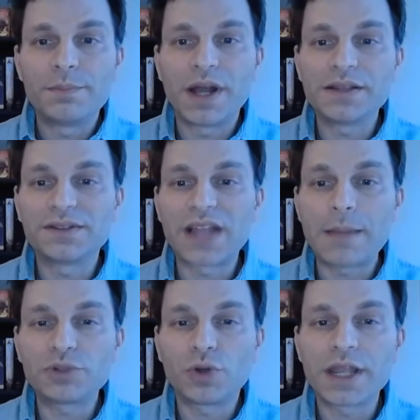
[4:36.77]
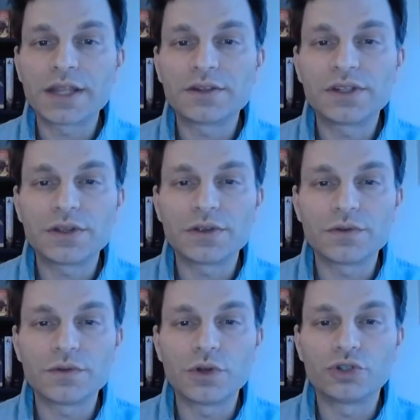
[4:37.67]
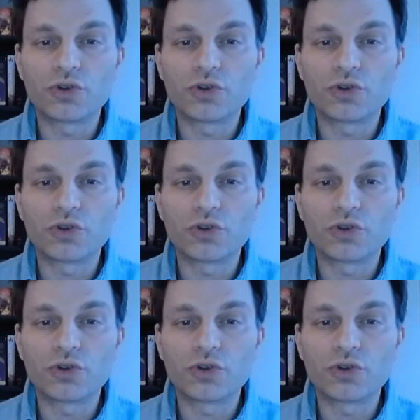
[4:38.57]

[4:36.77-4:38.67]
but stop trying to